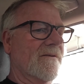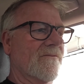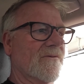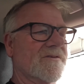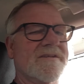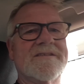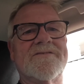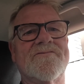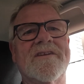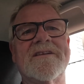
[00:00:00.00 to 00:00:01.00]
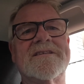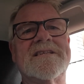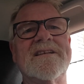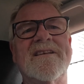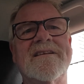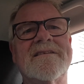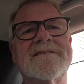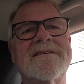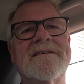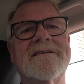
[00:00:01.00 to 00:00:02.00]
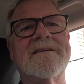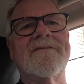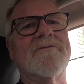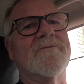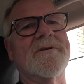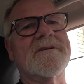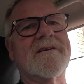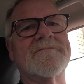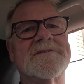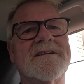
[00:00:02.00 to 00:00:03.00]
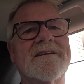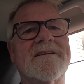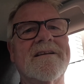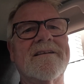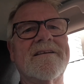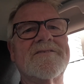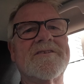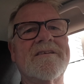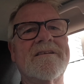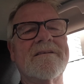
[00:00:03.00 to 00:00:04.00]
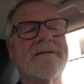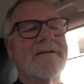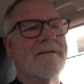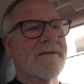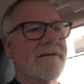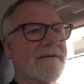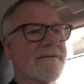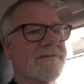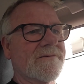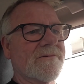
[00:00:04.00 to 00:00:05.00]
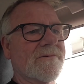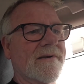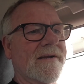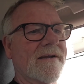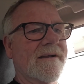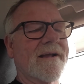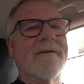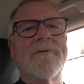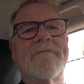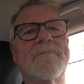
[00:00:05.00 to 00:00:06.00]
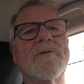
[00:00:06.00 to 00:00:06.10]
which doesn't really seal it, does it? You know, when it comes to air conditioning. So anyway, I've